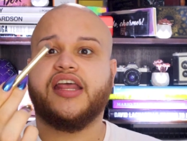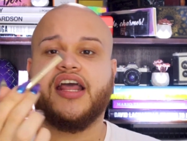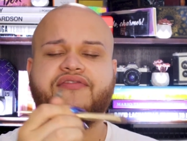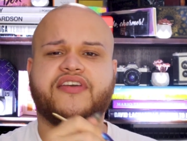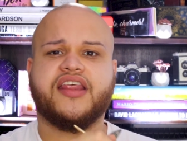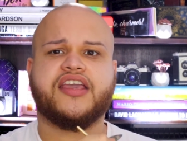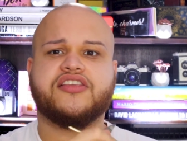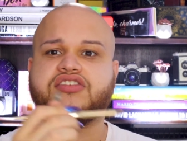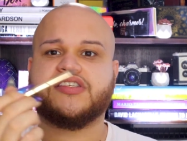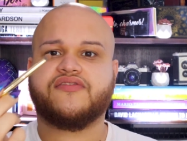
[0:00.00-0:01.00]
And I feel like it
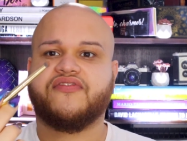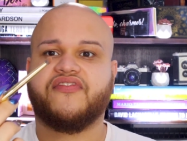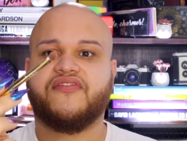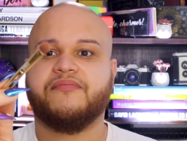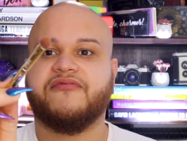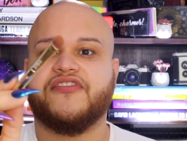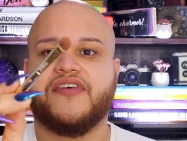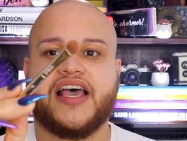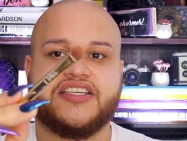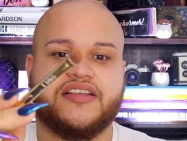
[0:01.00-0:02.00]
just
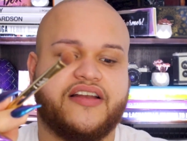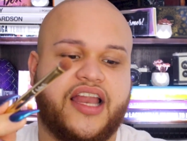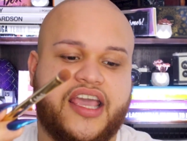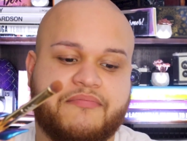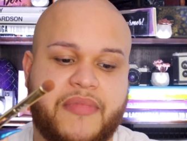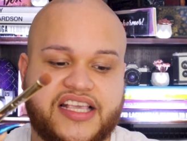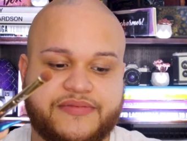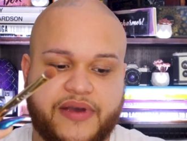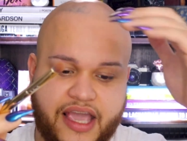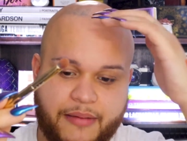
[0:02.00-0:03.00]
fashion like makes
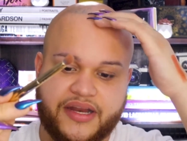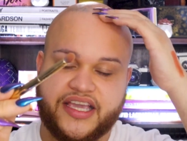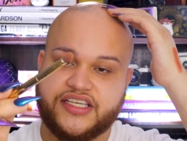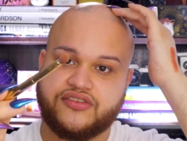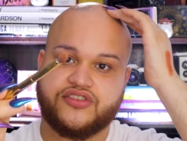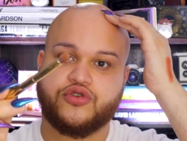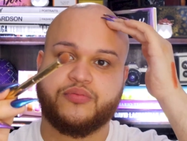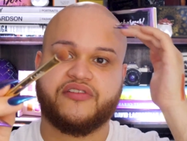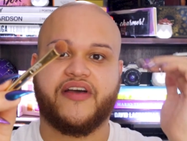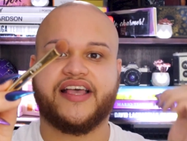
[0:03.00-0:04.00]
my application
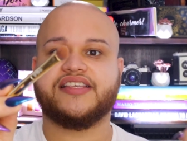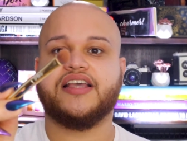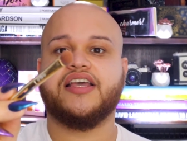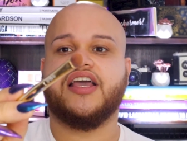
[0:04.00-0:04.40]
super fast.